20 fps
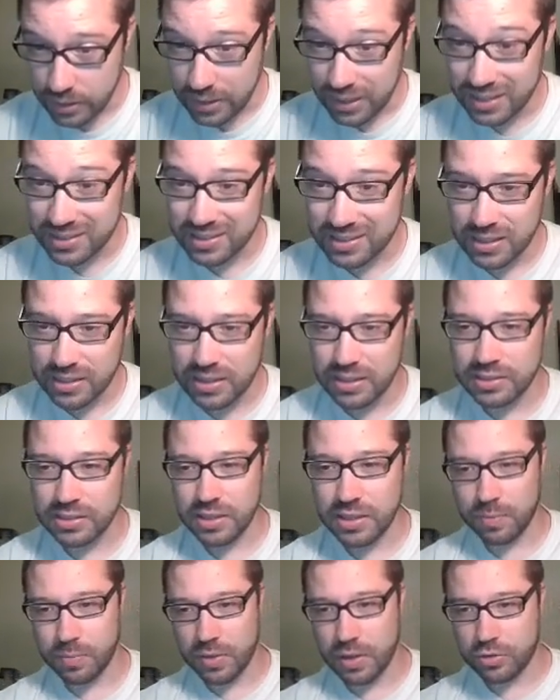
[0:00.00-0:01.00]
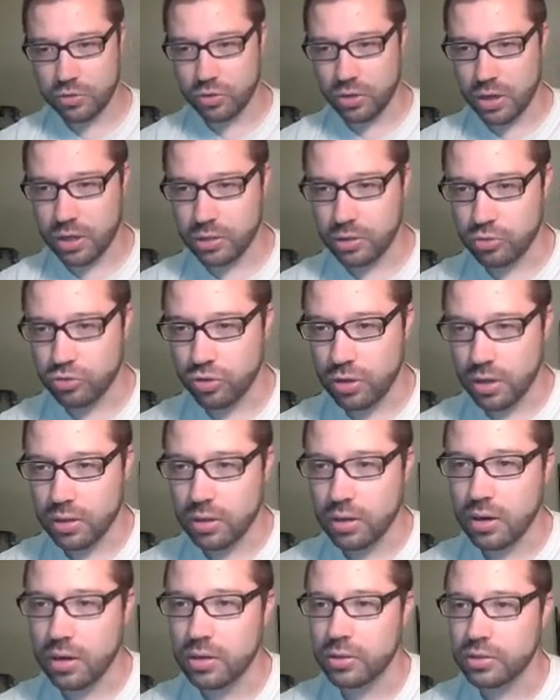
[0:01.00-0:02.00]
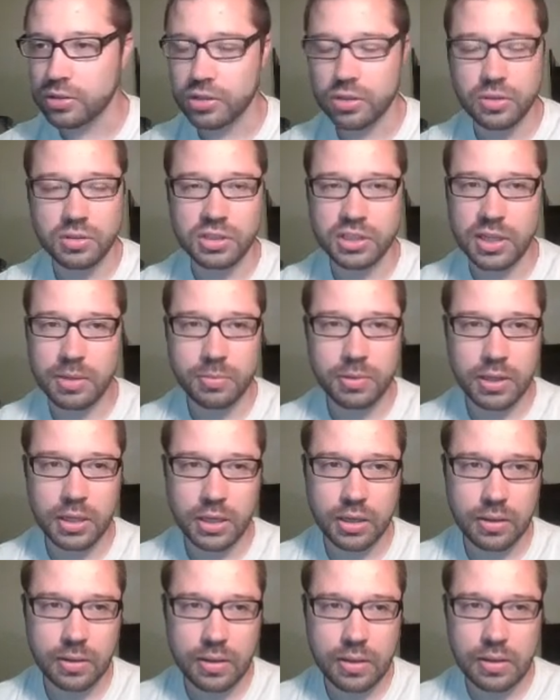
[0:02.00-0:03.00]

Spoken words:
instead they skip that draw and you draw the card. So same thing,